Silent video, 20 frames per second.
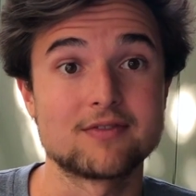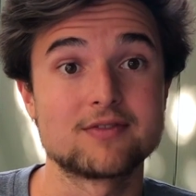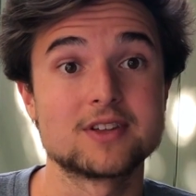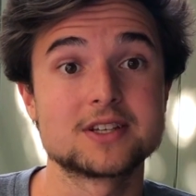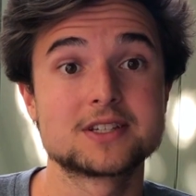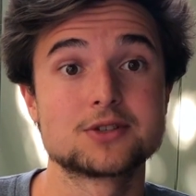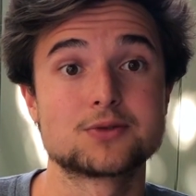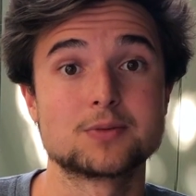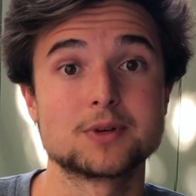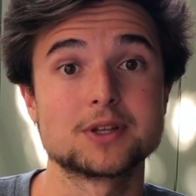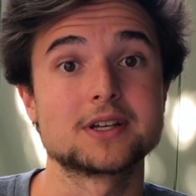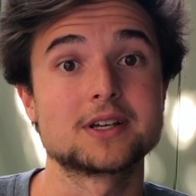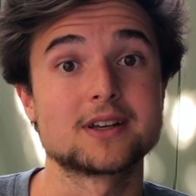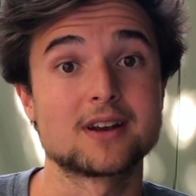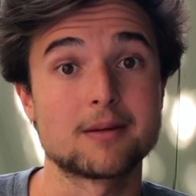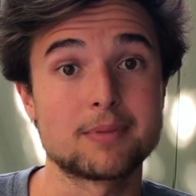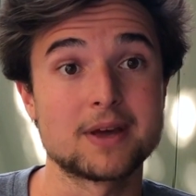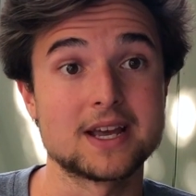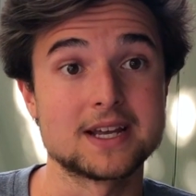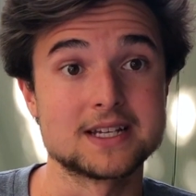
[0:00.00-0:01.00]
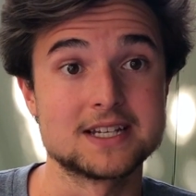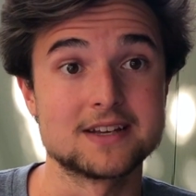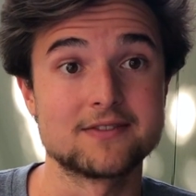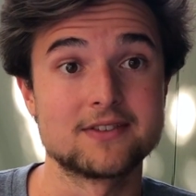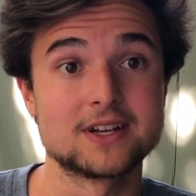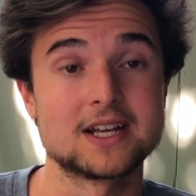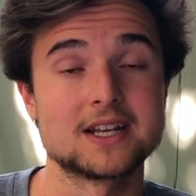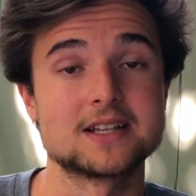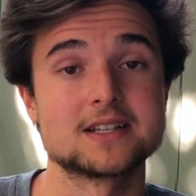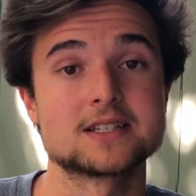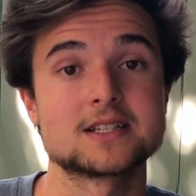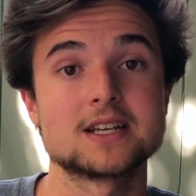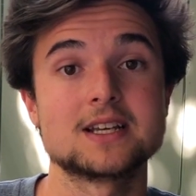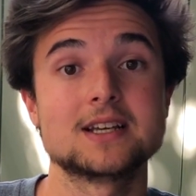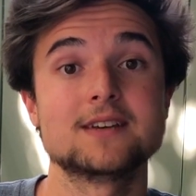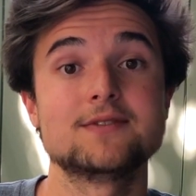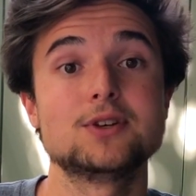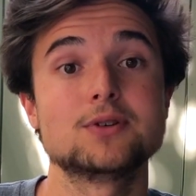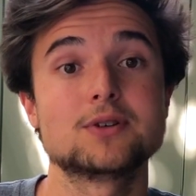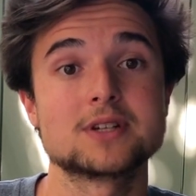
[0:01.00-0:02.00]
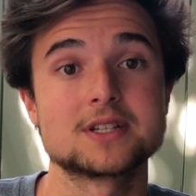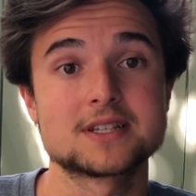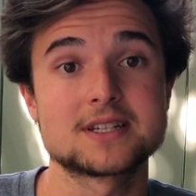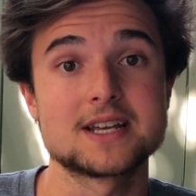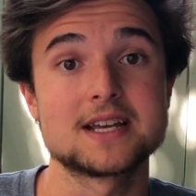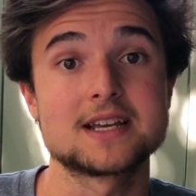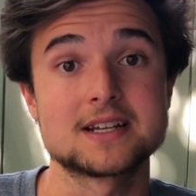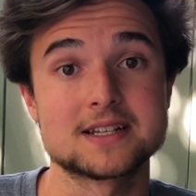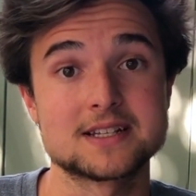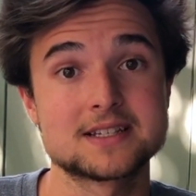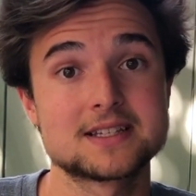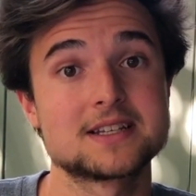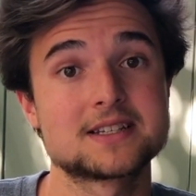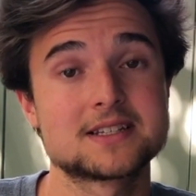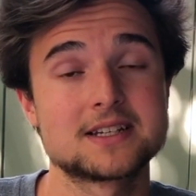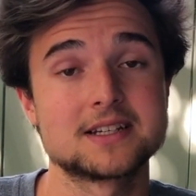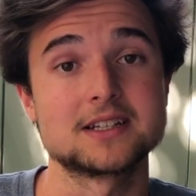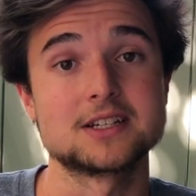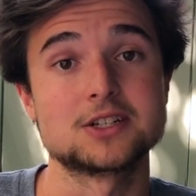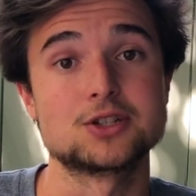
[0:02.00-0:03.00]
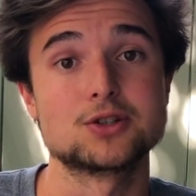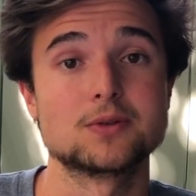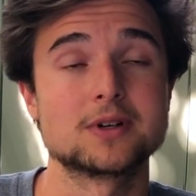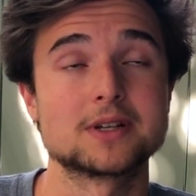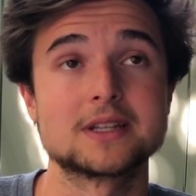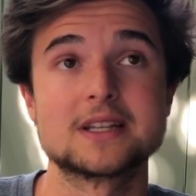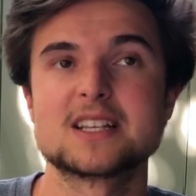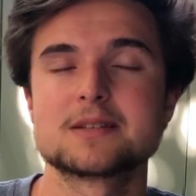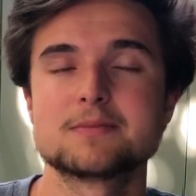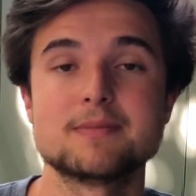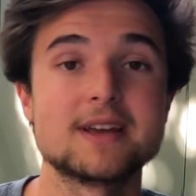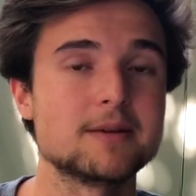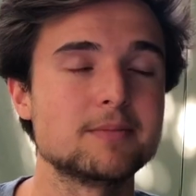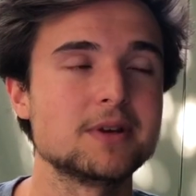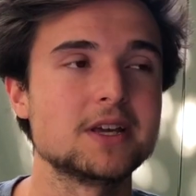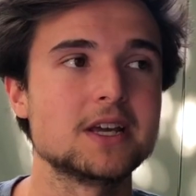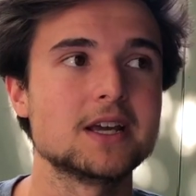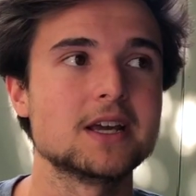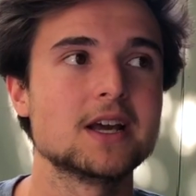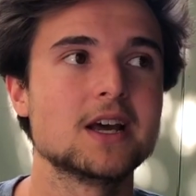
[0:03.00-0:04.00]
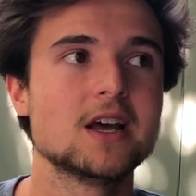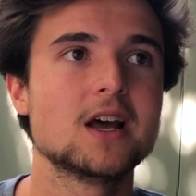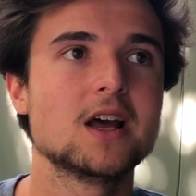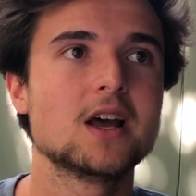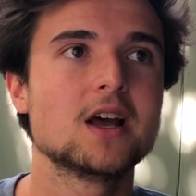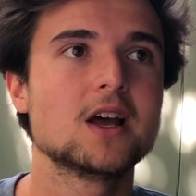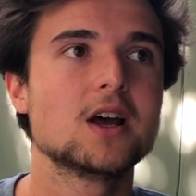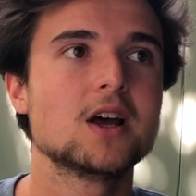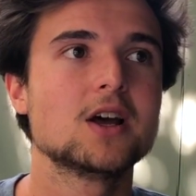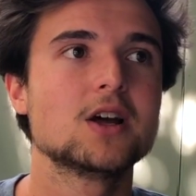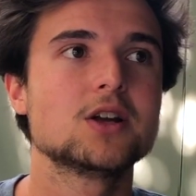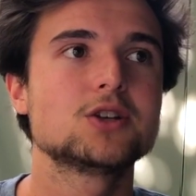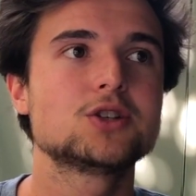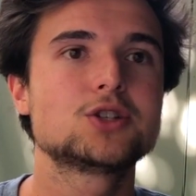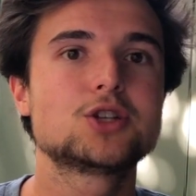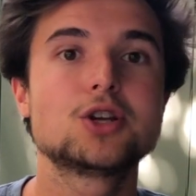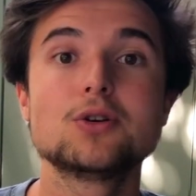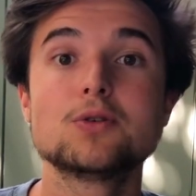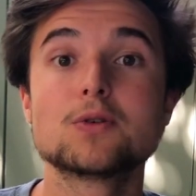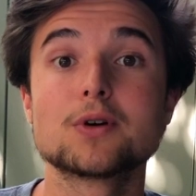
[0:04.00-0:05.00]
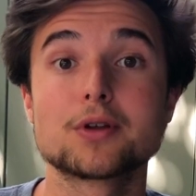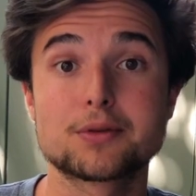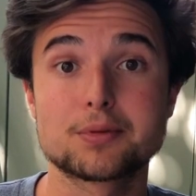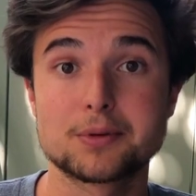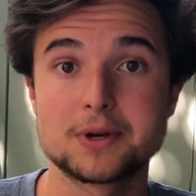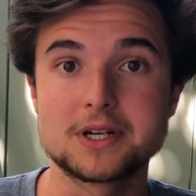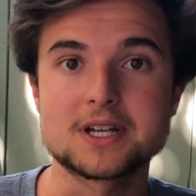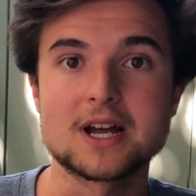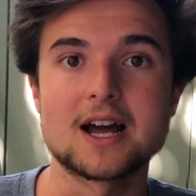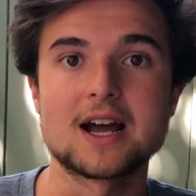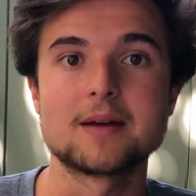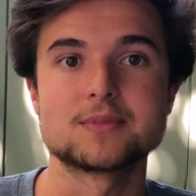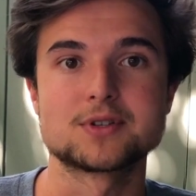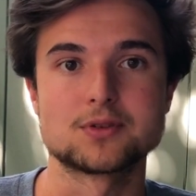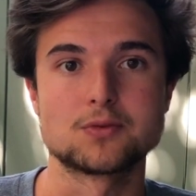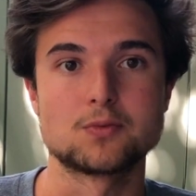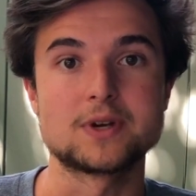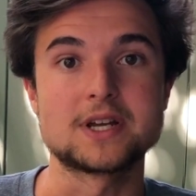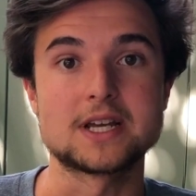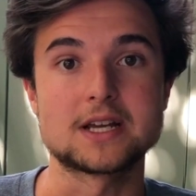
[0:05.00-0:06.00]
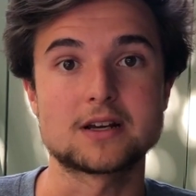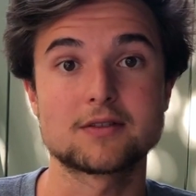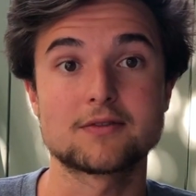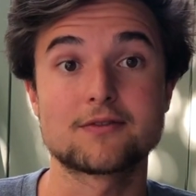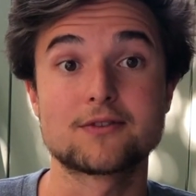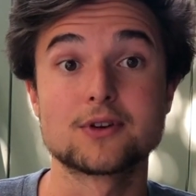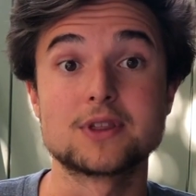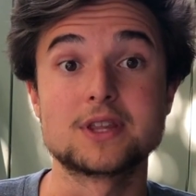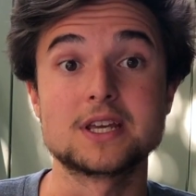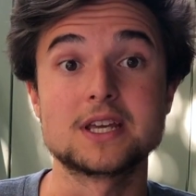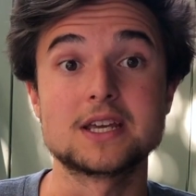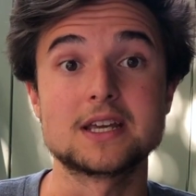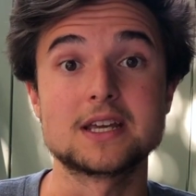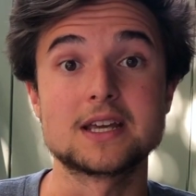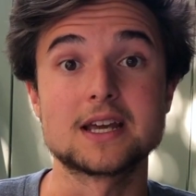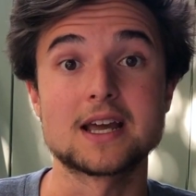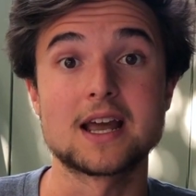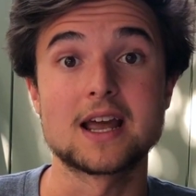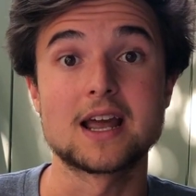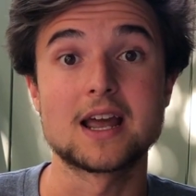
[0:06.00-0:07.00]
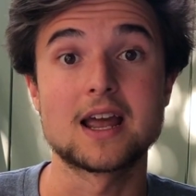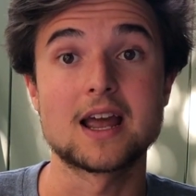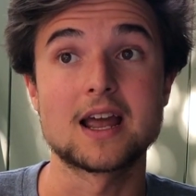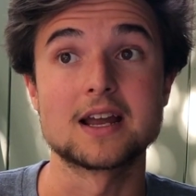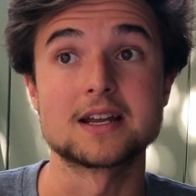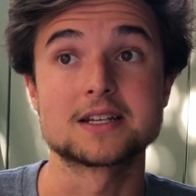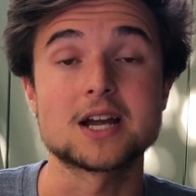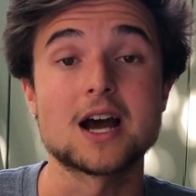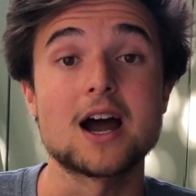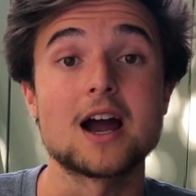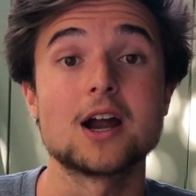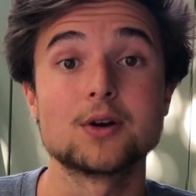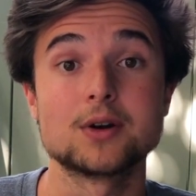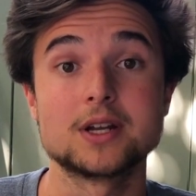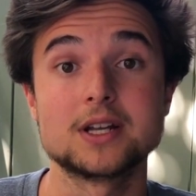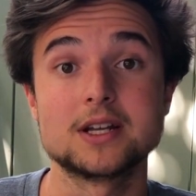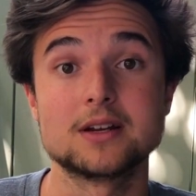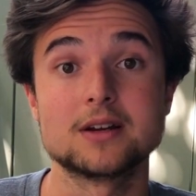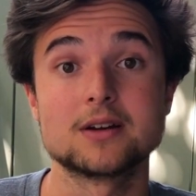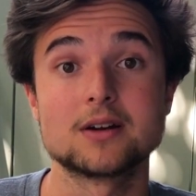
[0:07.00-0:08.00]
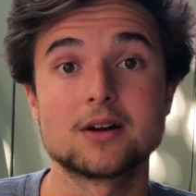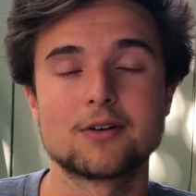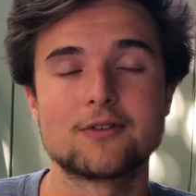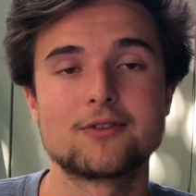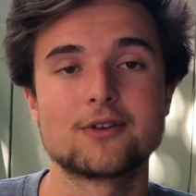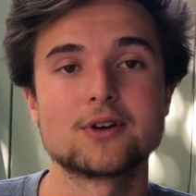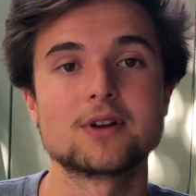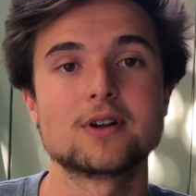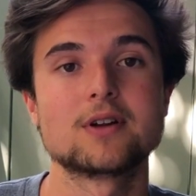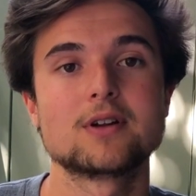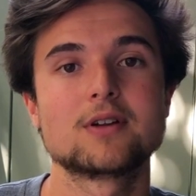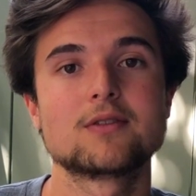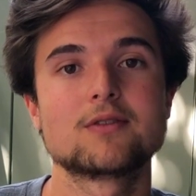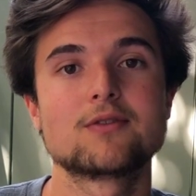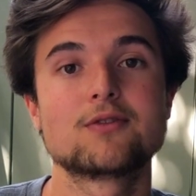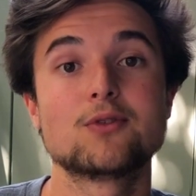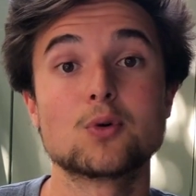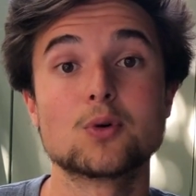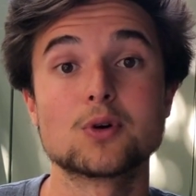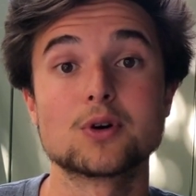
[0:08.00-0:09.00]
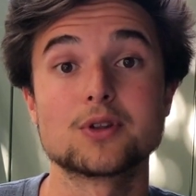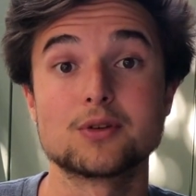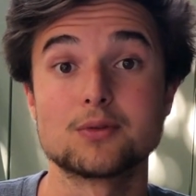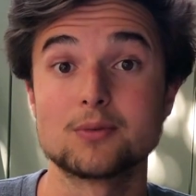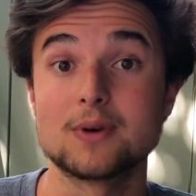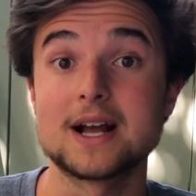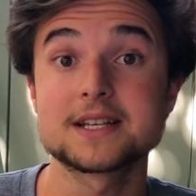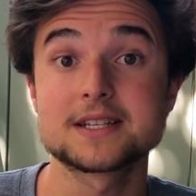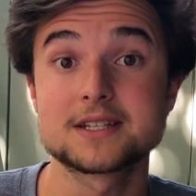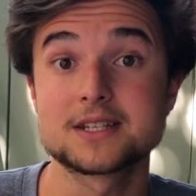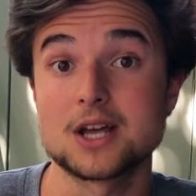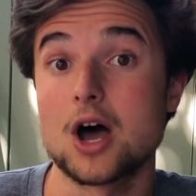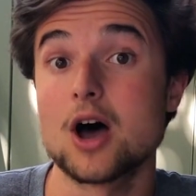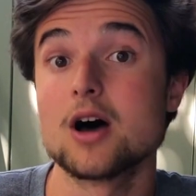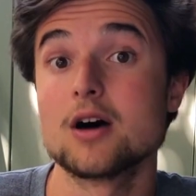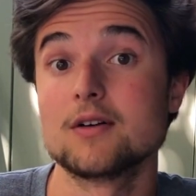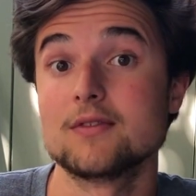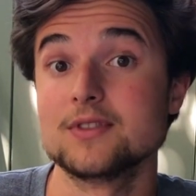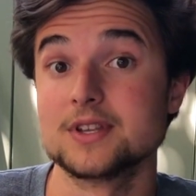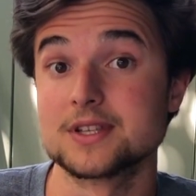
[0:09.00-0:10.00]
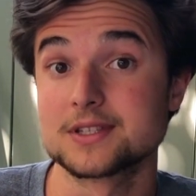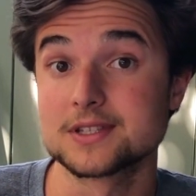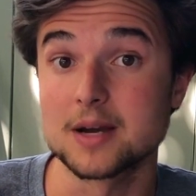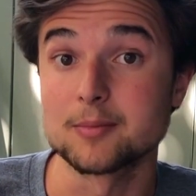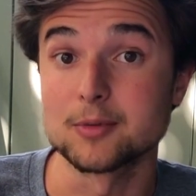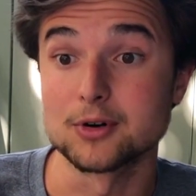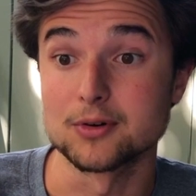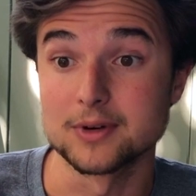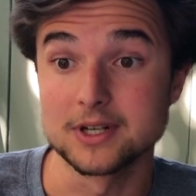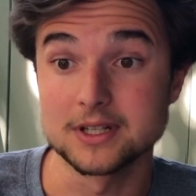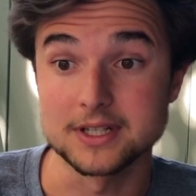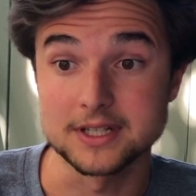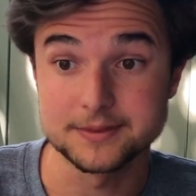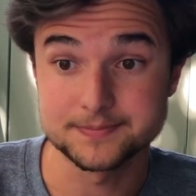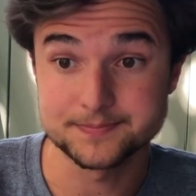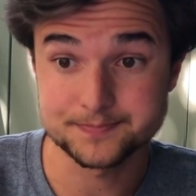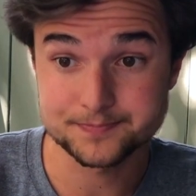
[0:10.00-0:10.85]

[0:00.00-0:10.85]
This is really going to pay dividends if you can stay consistently doing this maybe 2 or 3 times a week for the entirety, or for the rest of the summer, really.